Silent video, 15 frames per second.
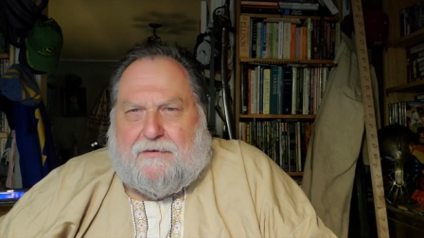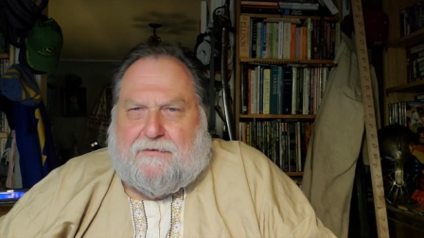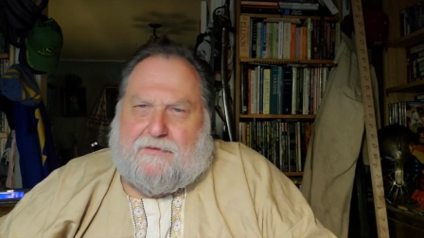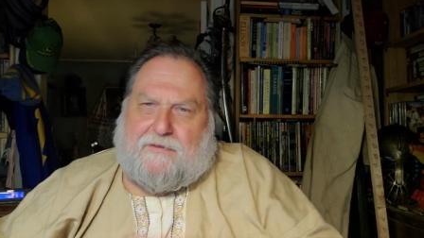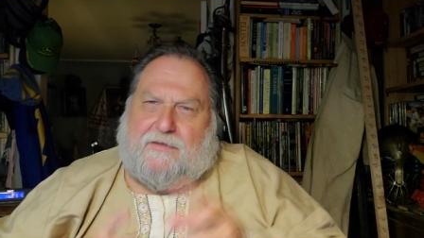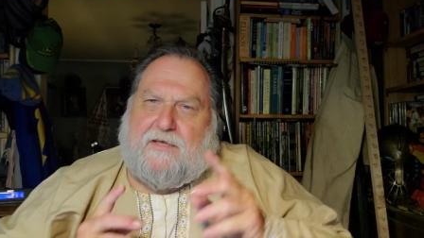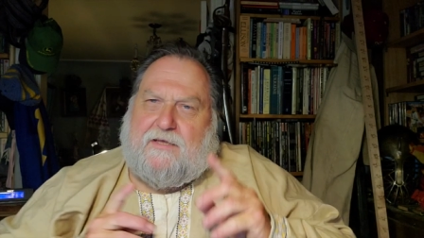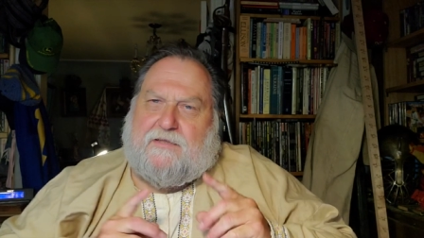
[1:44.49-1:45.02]
The
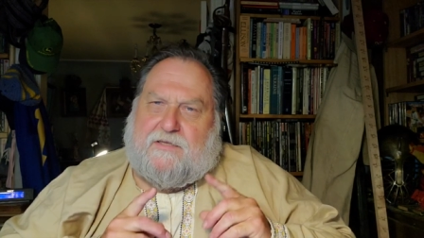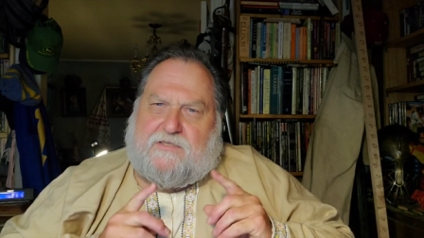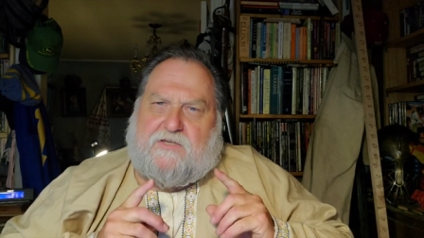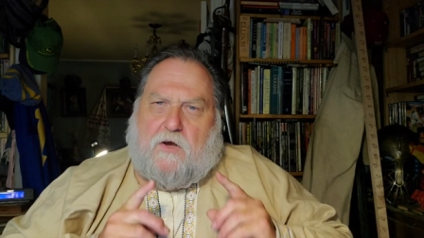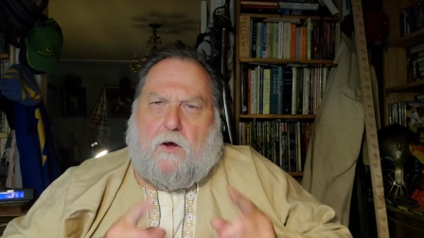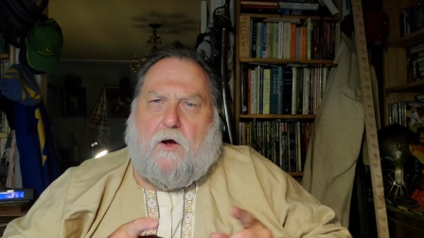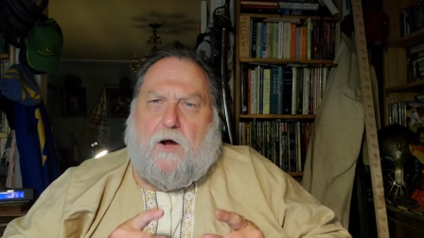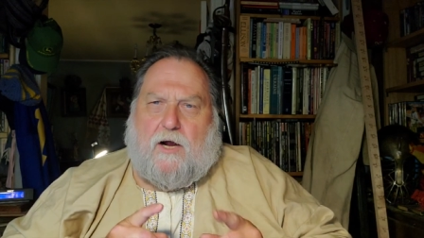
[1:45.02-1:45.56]
thing
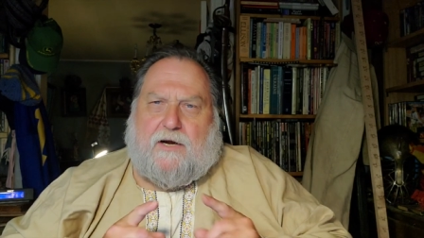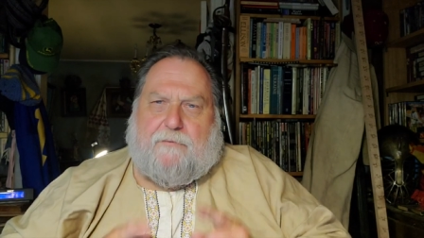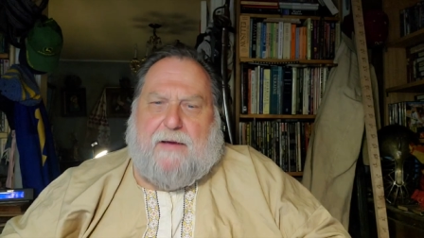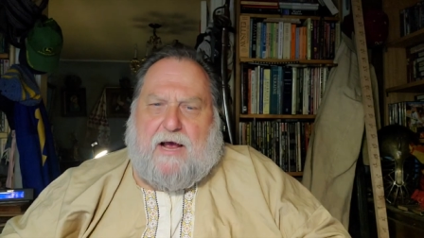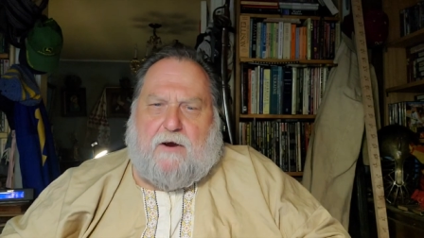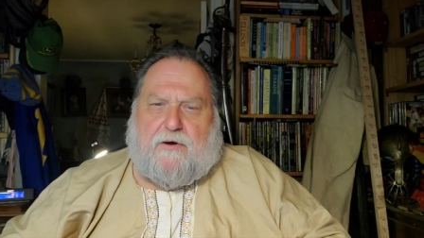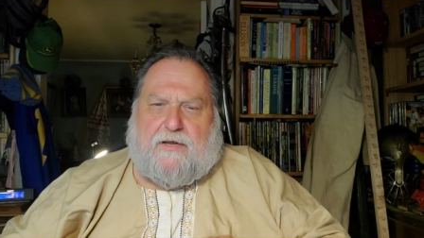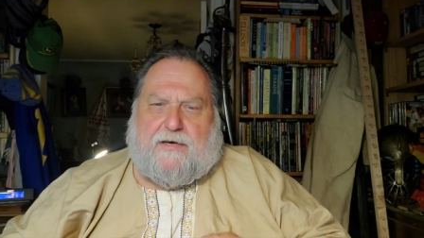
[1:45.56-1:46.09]
that's odd
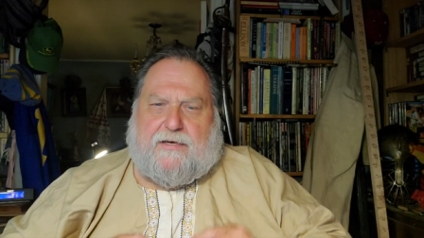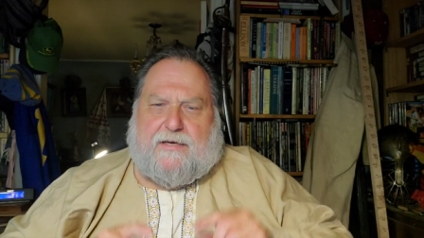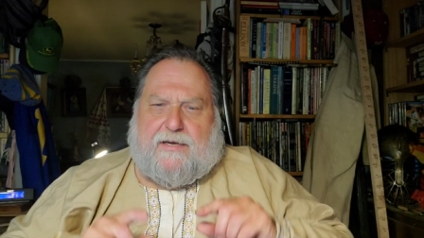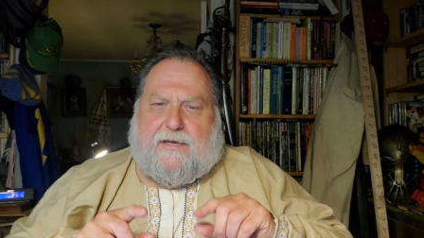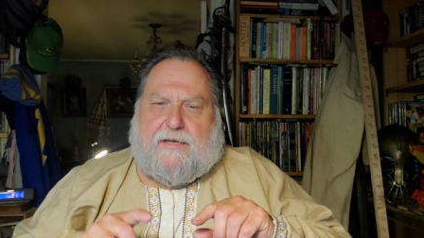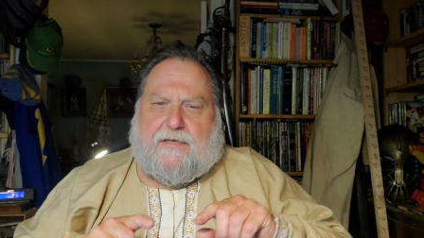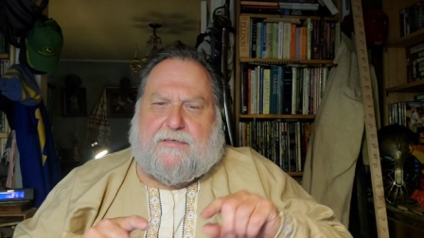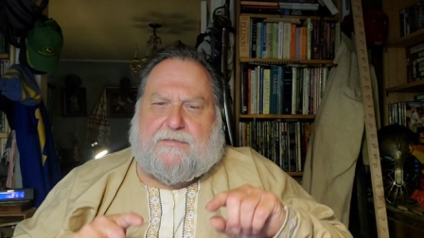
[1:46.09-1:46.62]
about it
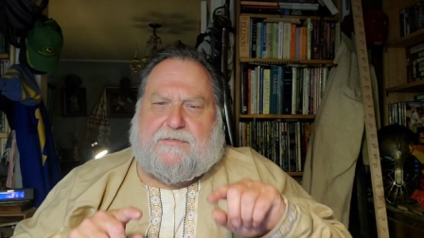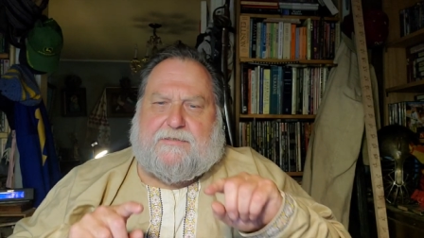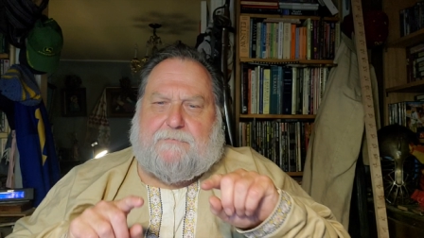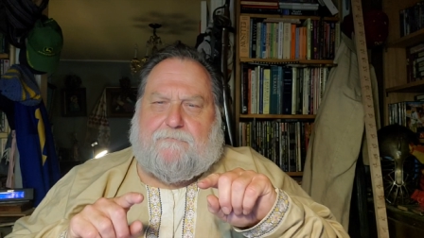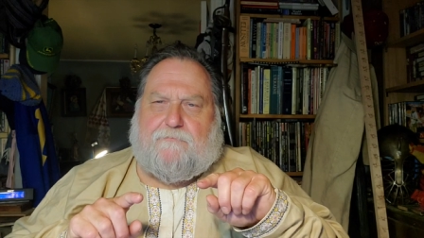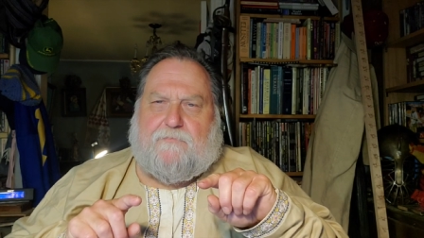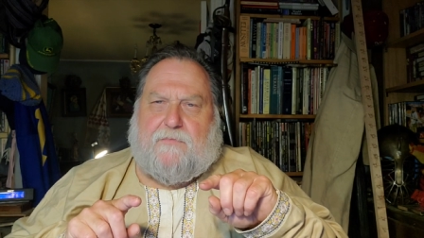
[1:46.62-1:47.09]
is